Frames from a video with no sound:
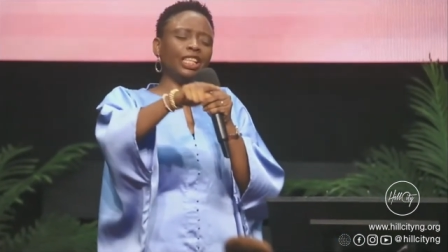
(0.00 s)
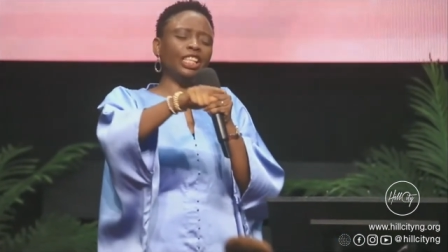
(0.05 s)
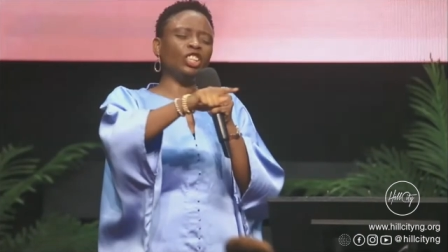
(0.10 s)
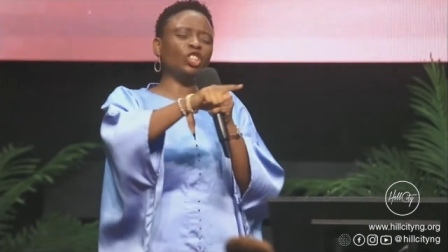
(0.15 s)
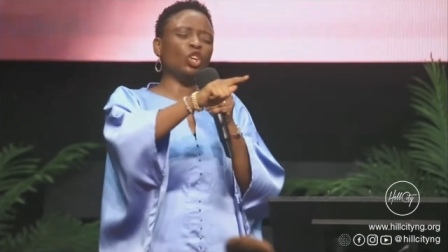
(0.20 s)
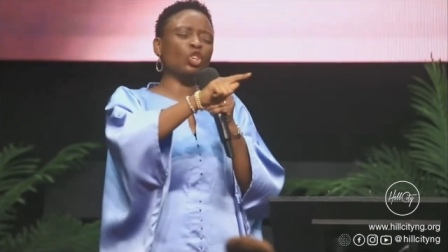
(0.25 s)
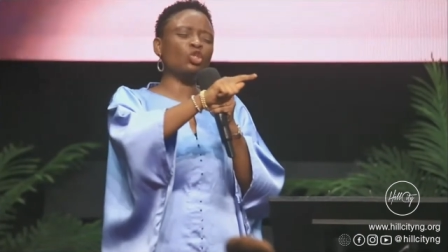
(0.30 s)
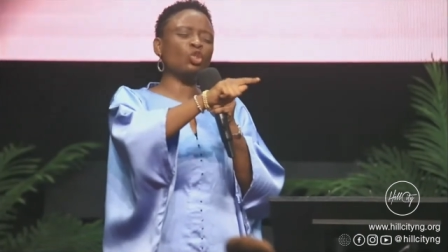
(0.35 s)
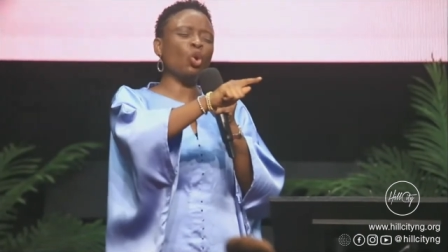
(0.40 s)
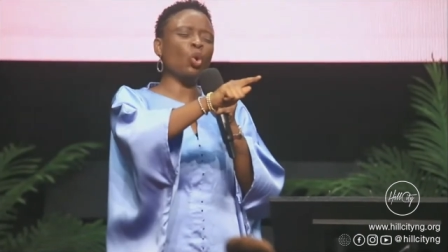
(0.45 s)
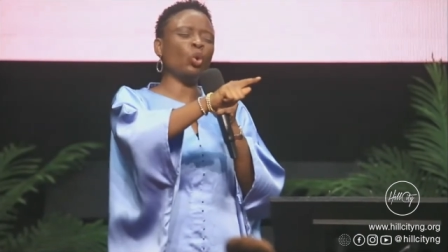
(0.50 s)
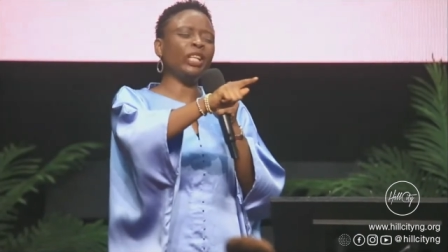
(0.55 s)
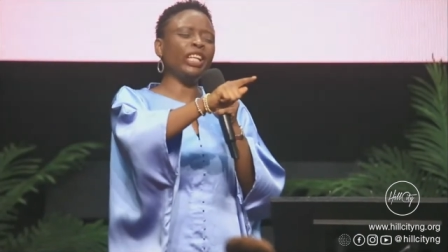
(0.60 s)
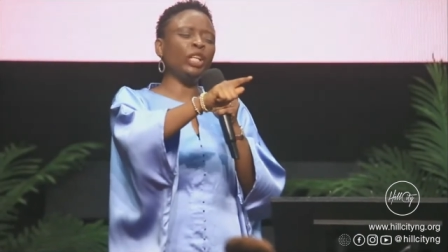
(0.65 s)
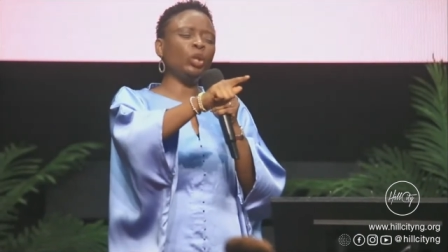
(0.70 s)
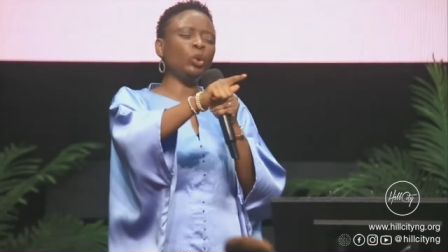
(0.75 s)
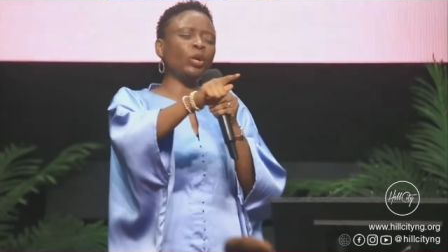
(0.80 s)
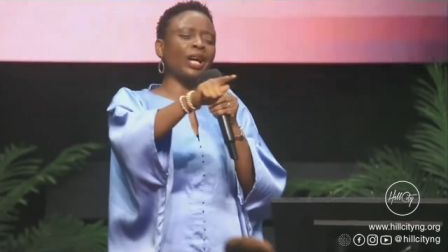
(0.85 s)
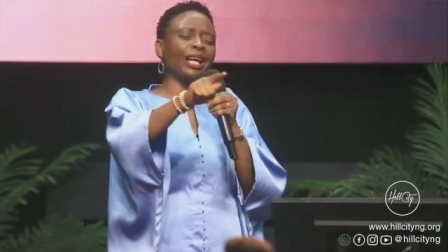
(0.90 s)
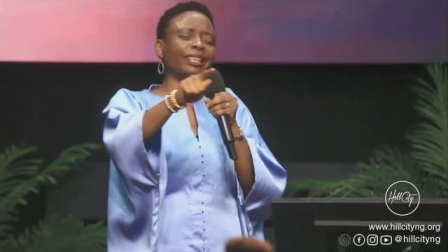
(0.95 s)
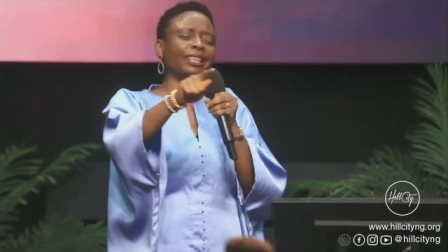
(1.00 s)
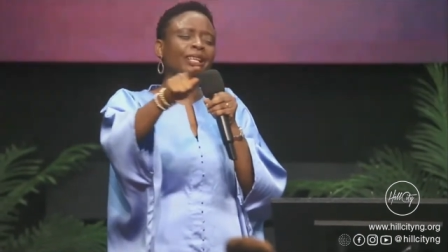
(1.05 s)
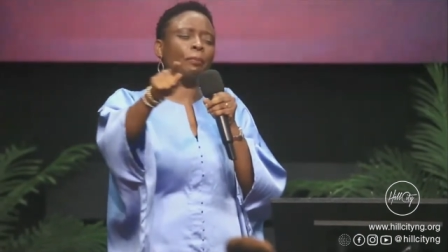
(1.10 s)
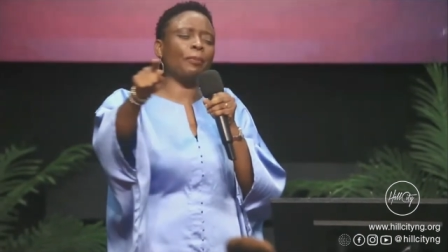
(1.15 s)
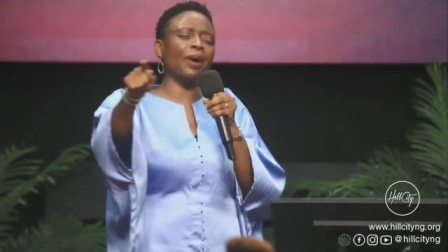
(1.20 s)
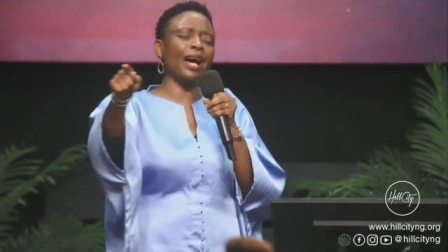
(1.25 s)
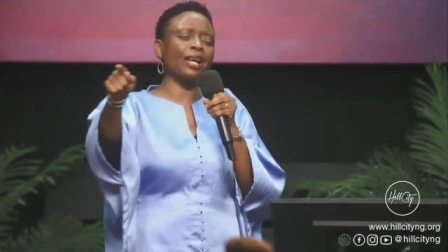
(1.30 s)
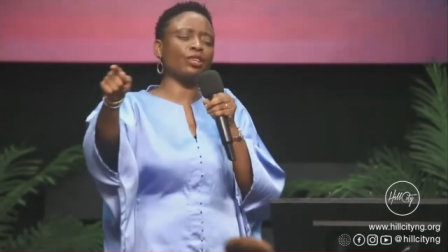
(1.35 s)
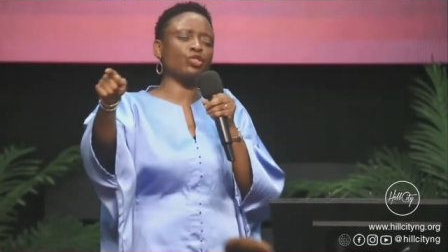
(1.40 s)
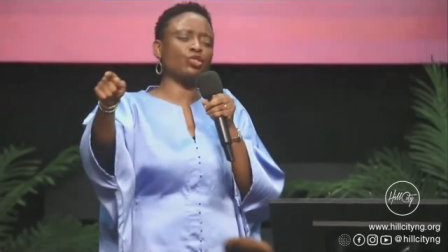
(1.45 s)
he does not only look at
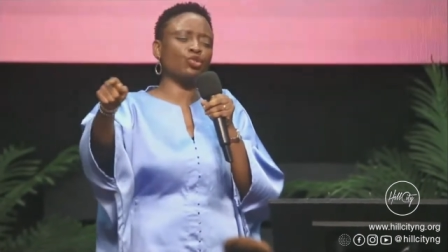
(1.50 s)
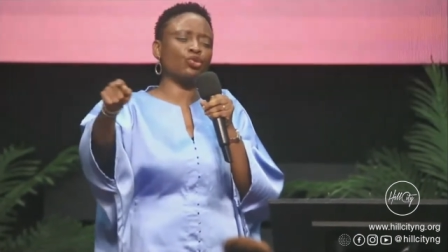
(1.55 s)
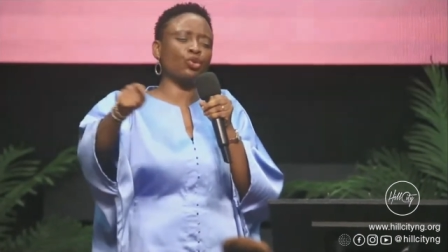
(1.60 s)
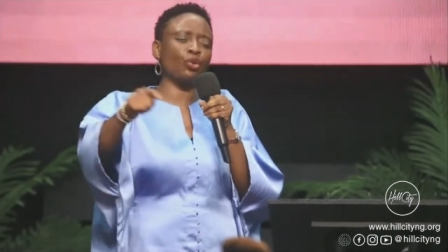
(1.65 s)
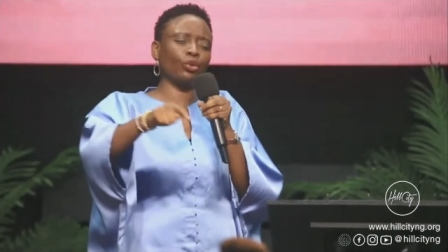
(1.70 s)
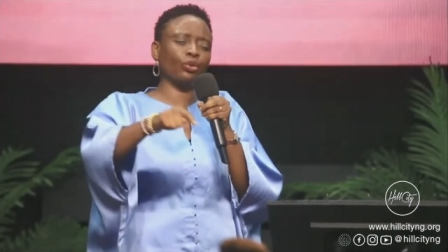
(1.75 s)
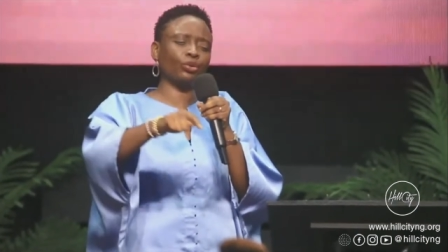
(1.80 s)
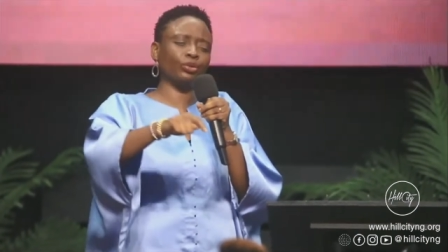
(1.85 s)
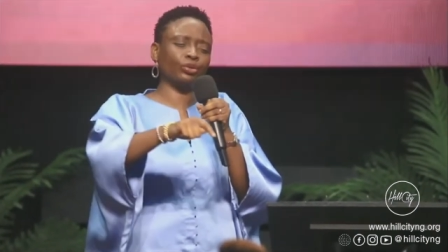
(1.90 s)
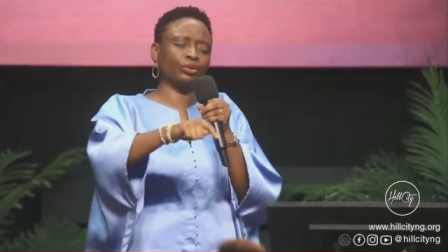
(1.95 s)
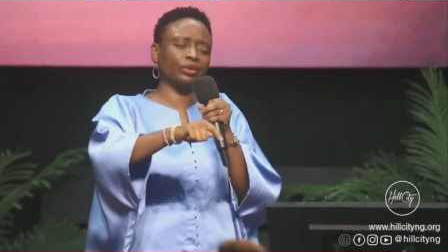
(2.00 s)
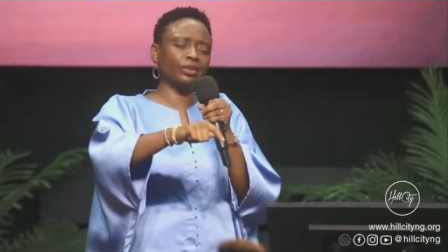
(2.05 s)
the pasture,